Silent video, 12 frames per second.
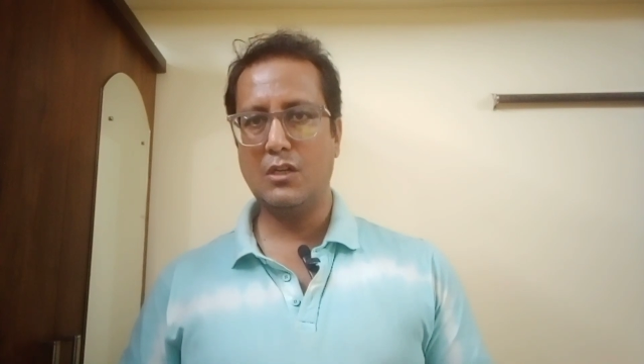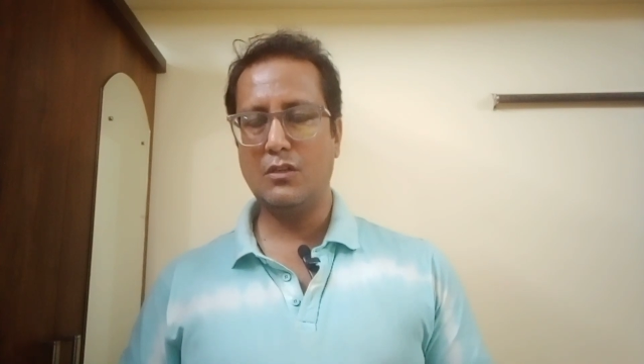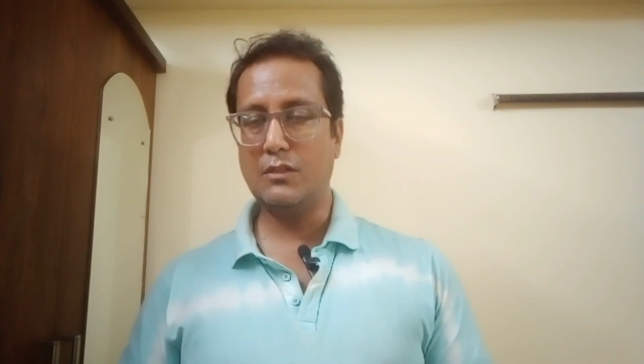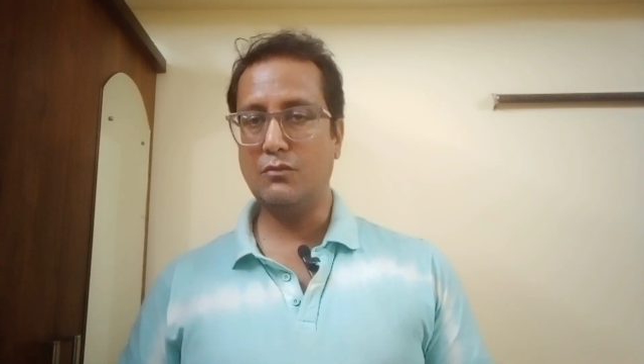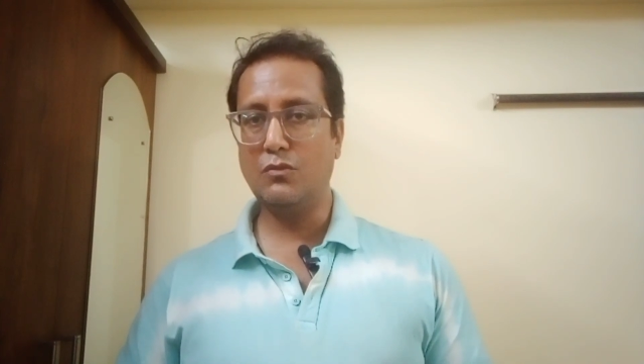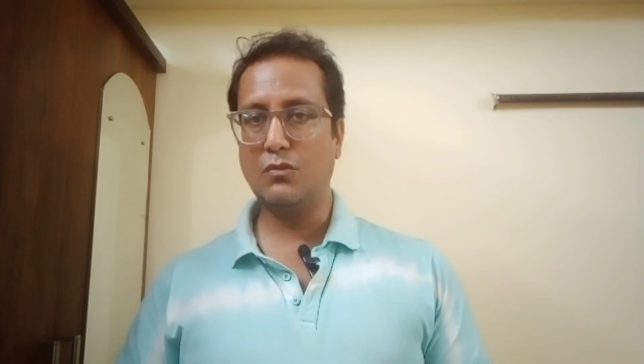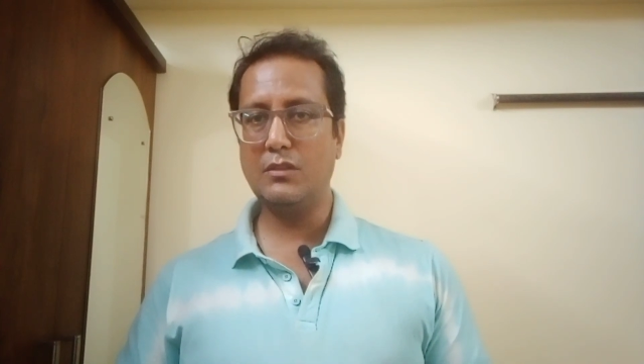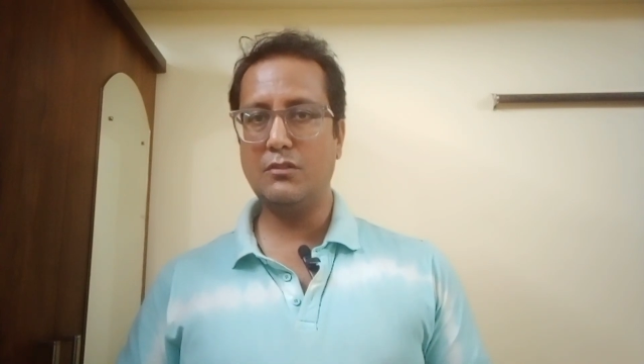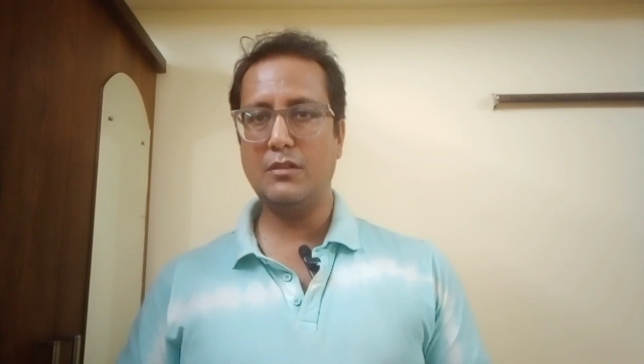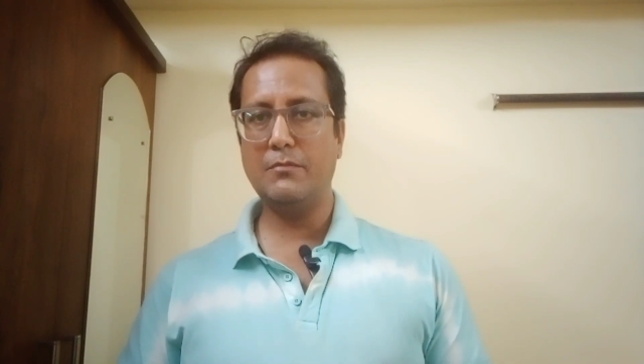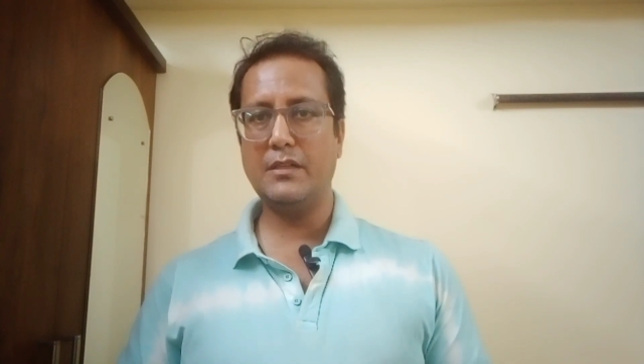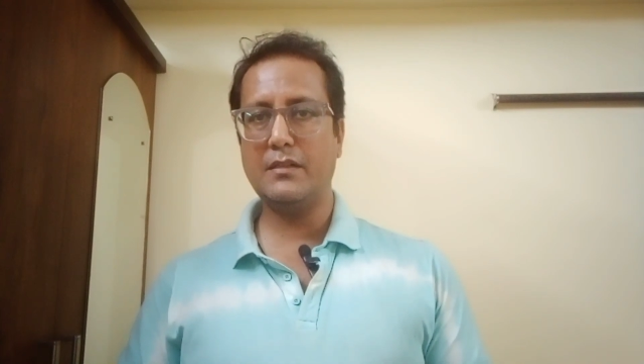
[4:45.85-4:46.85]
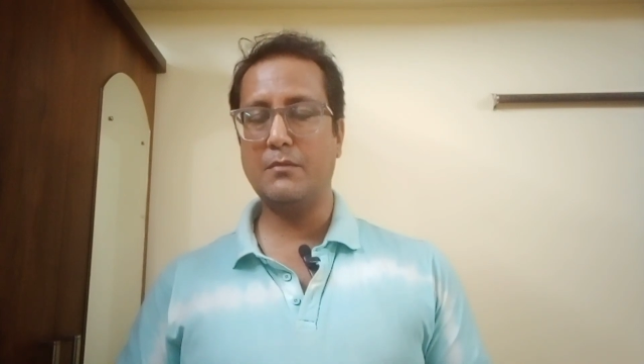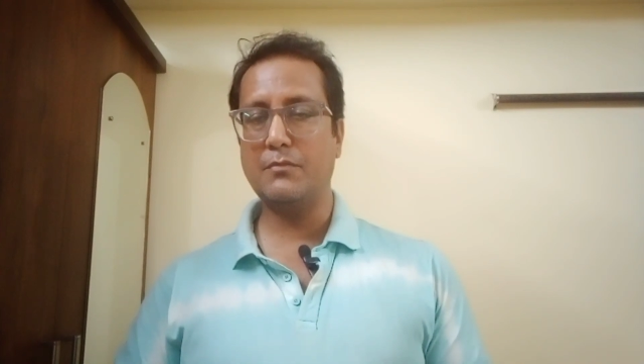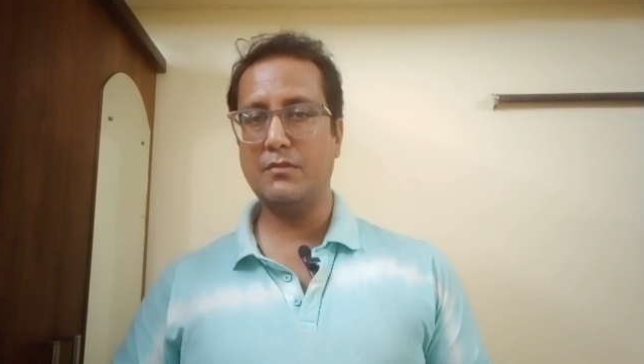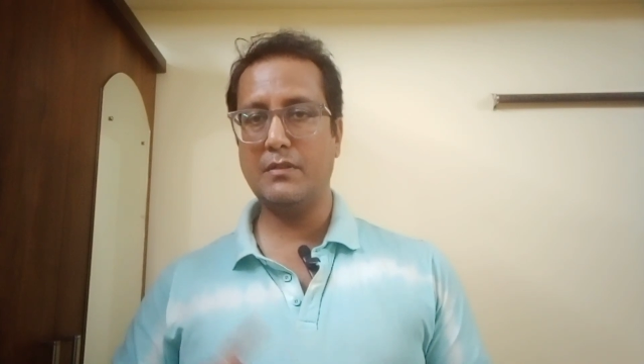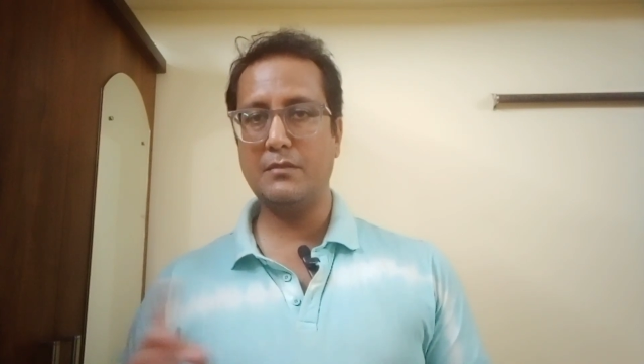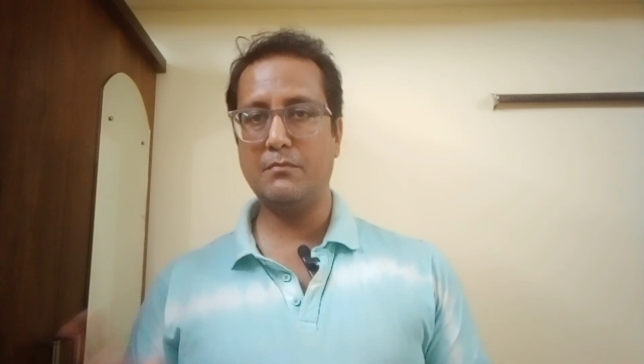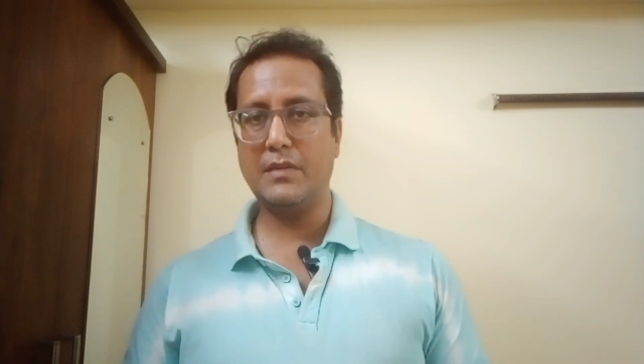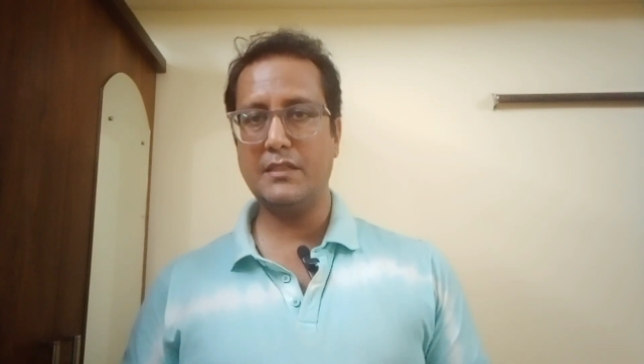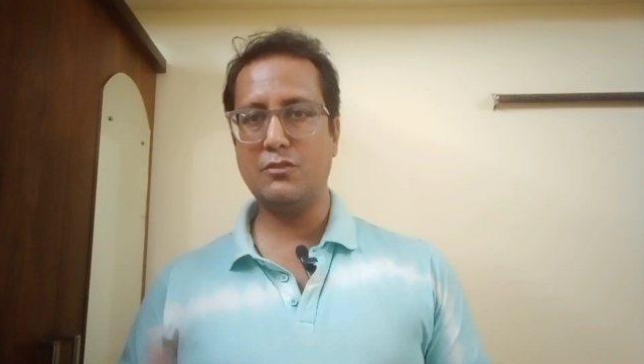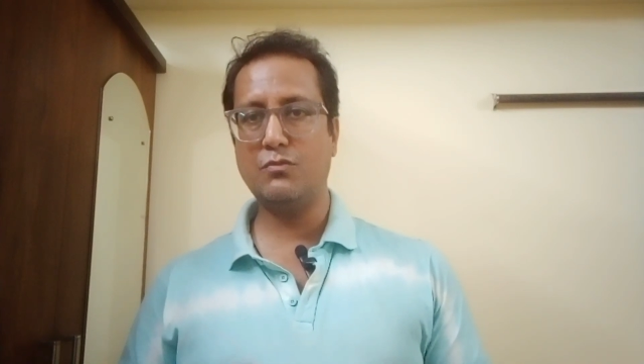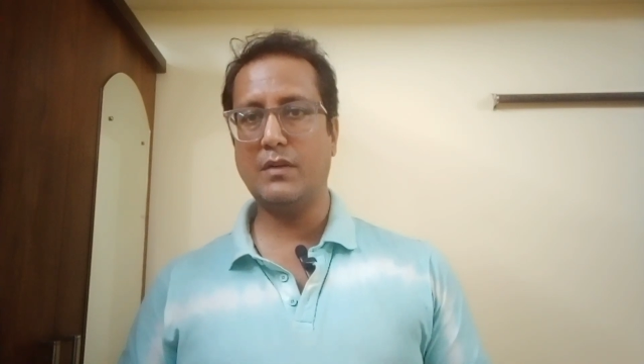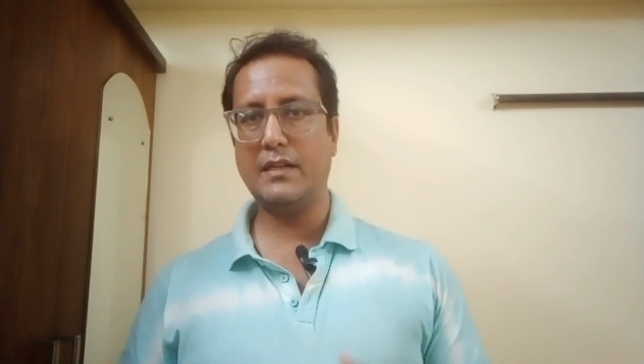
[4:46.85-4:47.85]
you no need to even compromise
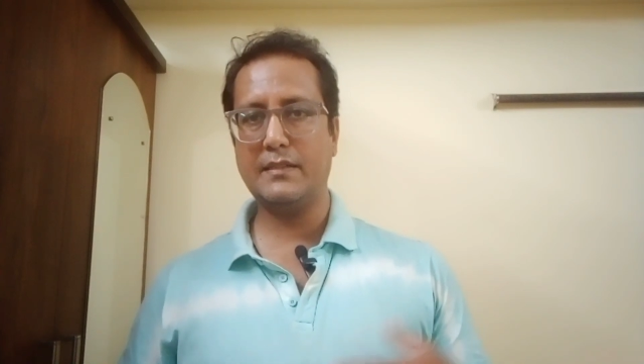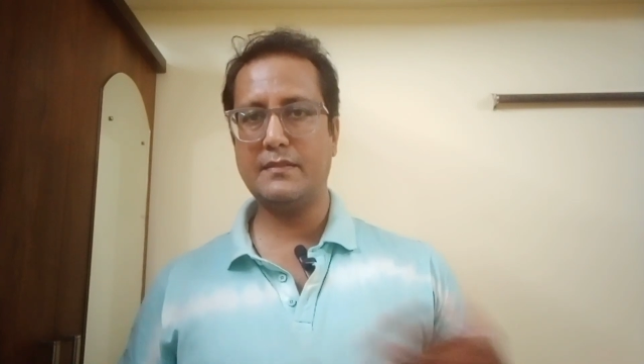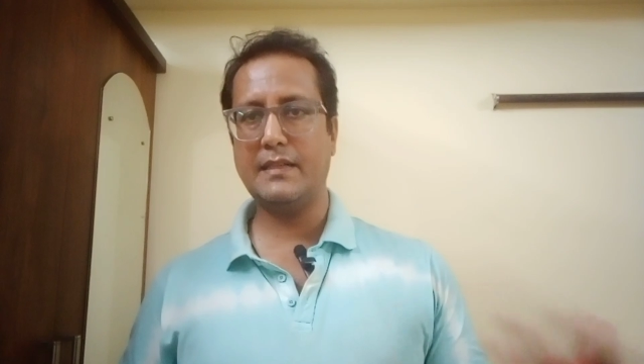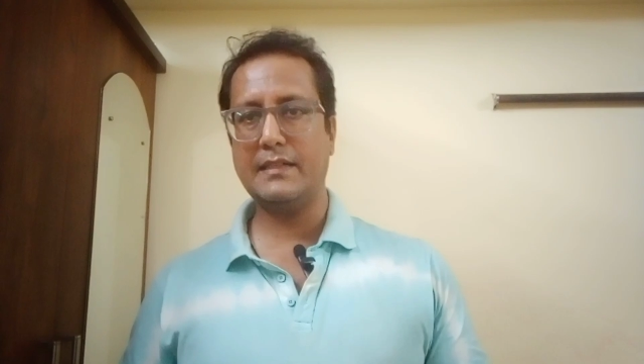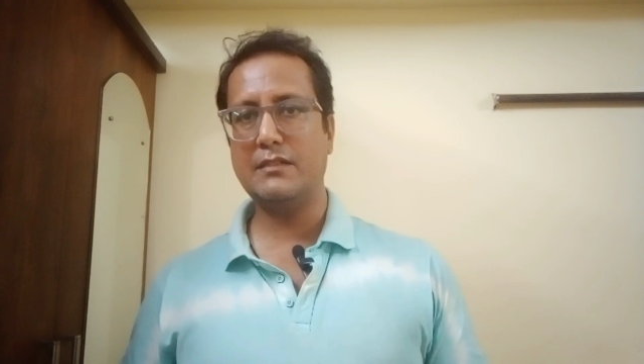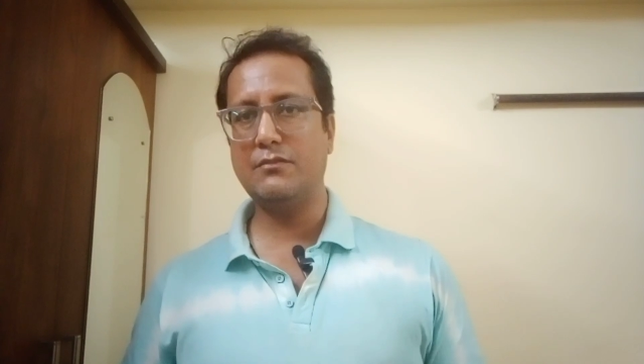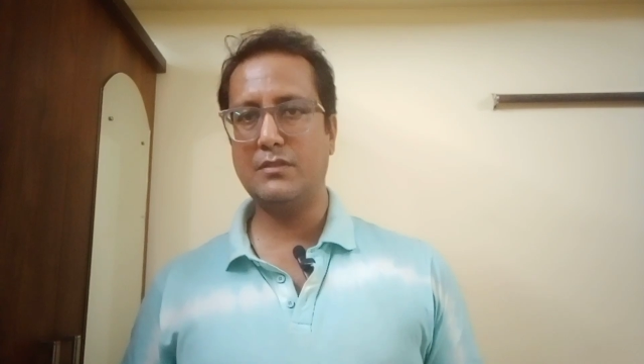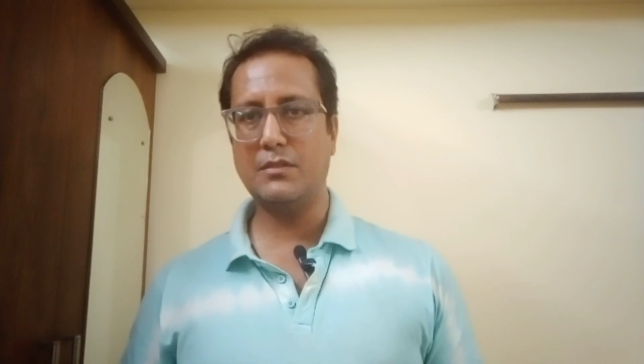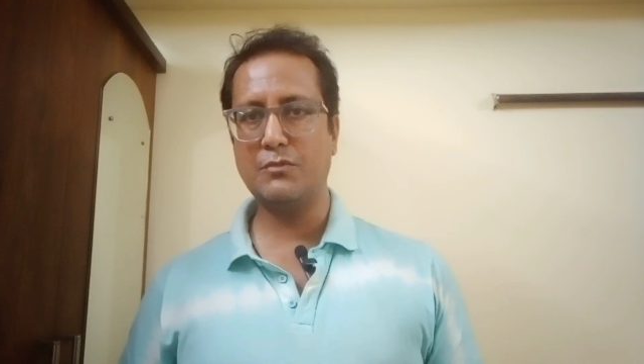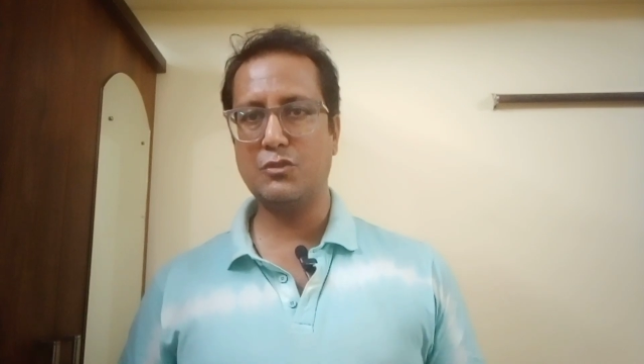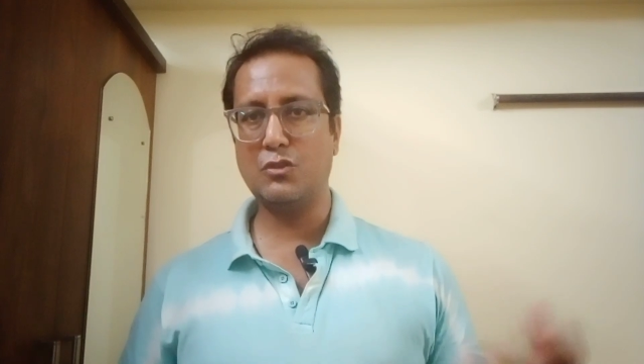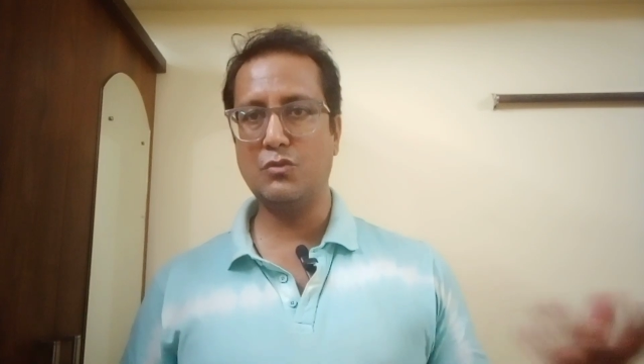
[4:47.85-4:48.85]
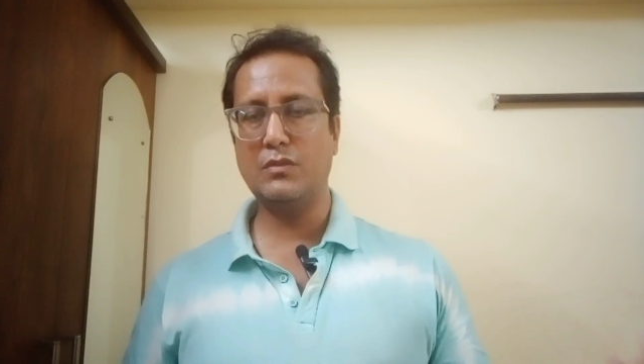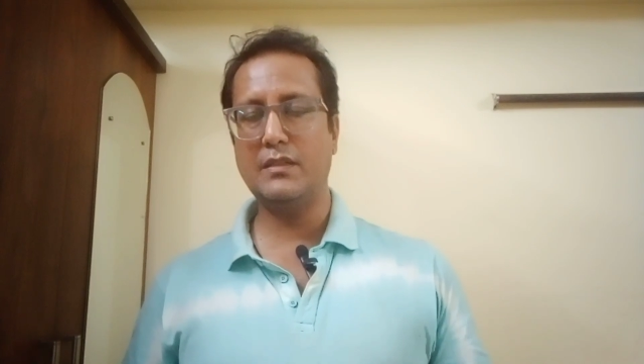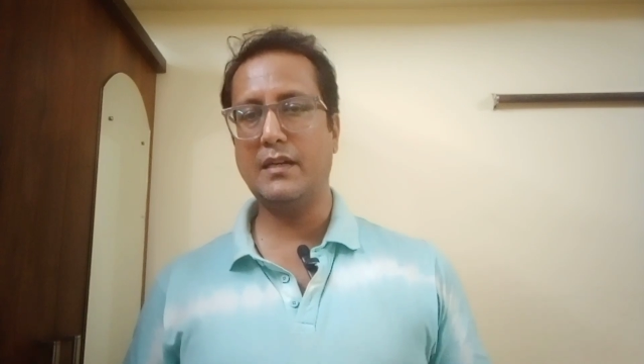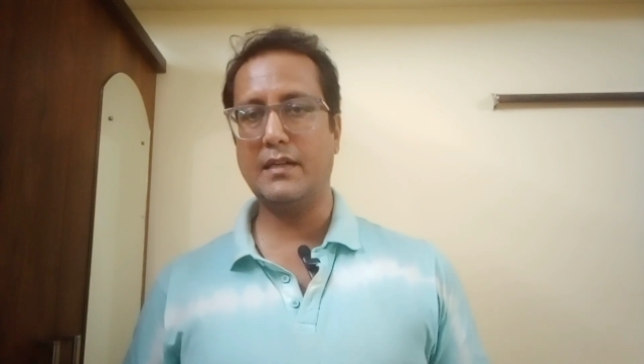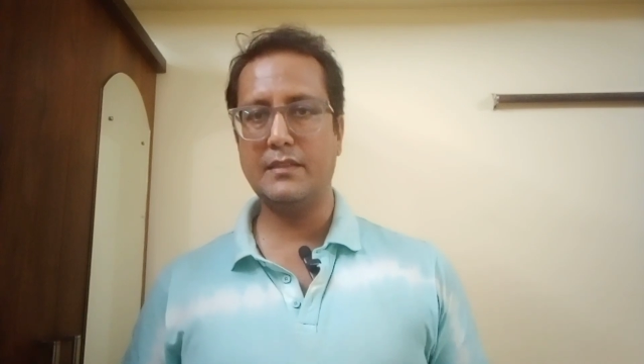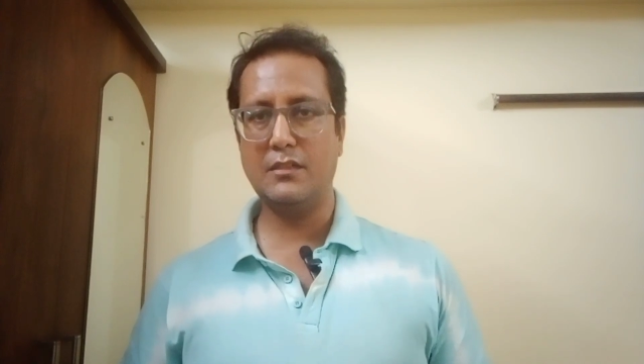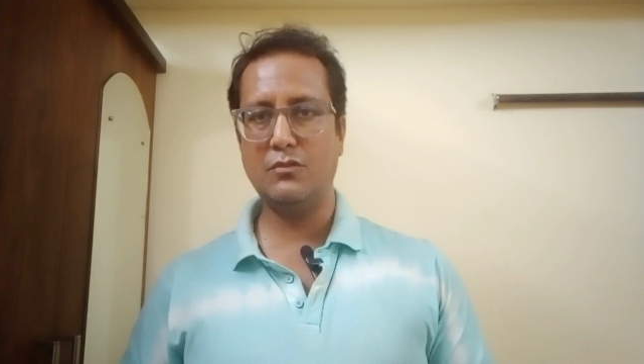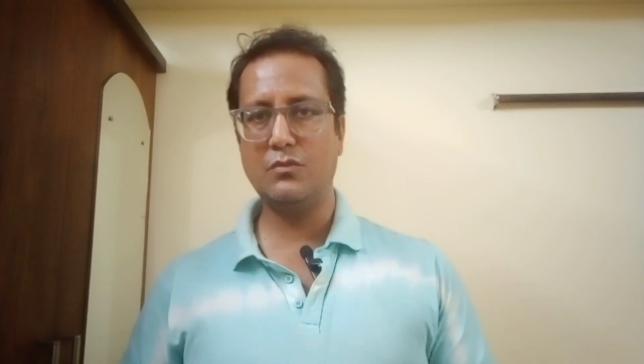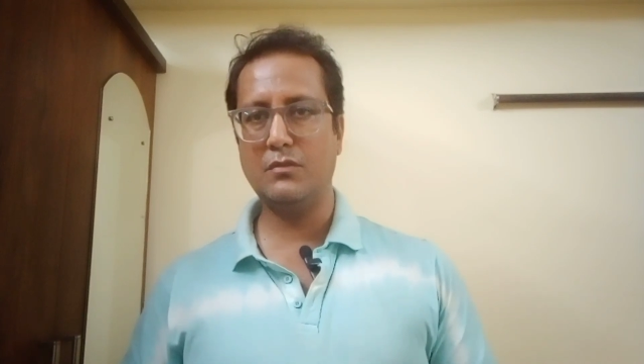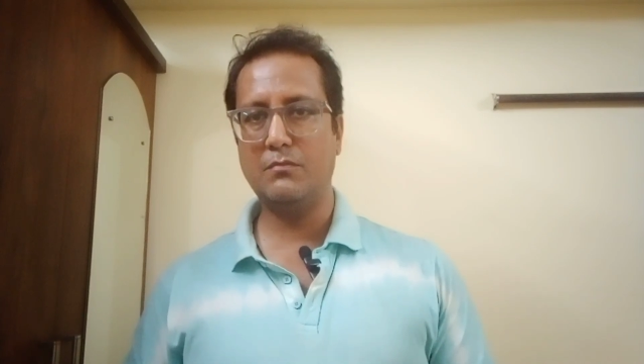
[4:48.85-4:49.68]
much what exactly you're supposed to do in other loan,